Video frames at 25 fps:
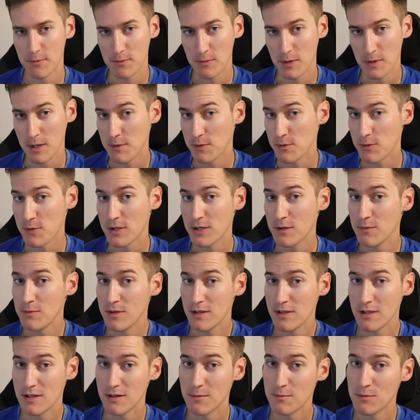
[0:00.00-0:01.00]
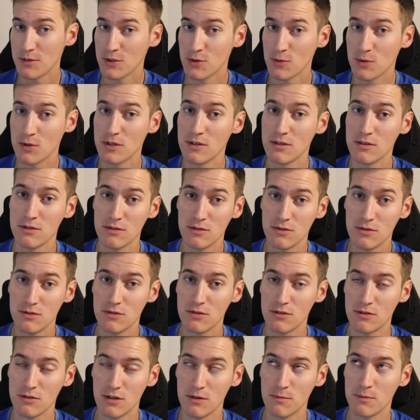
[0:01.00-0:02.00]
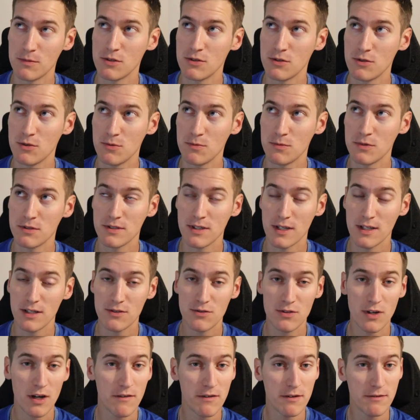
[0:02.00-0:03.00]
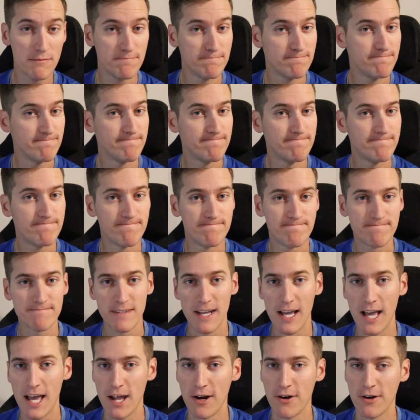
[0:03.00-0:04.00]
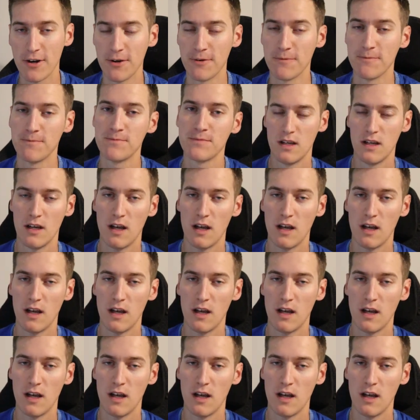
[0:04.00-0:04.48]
maybe we could be the number one or number two Mercedes driver. I don't know.